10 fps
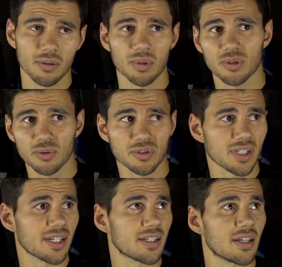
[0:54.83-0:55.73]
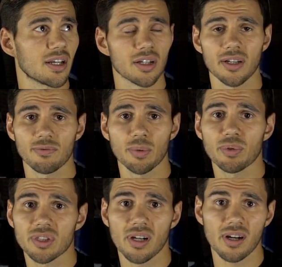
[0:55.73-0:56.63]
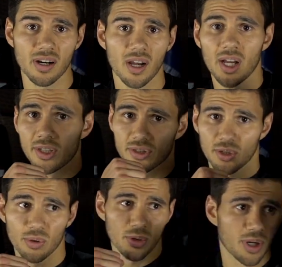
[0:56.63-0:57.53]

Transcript: what do you say, repertoire. So